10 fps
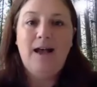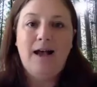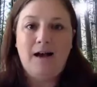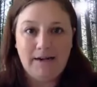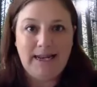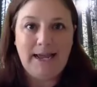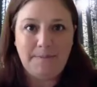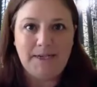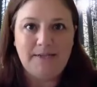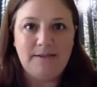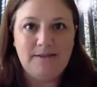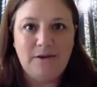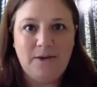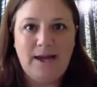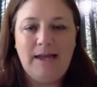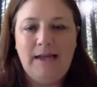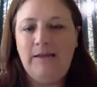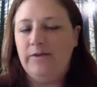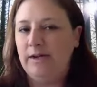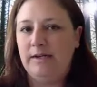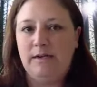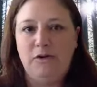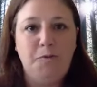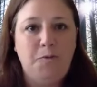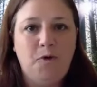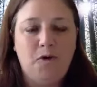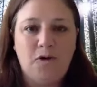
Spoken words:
on campus, okay, either in Newport